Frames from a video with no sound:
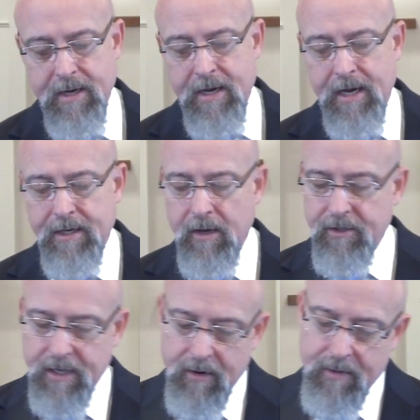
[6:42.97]
And
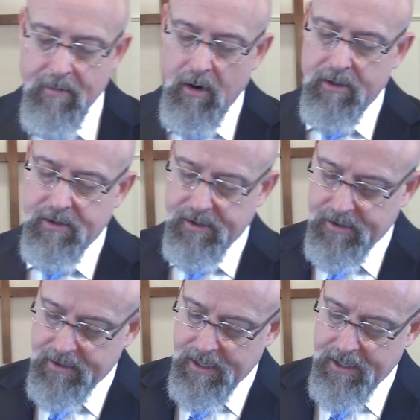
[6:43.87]
notice how he marks this
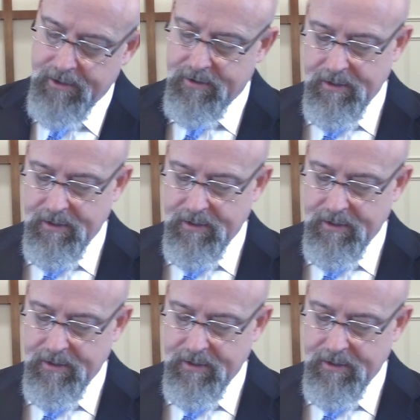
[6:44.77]
stage,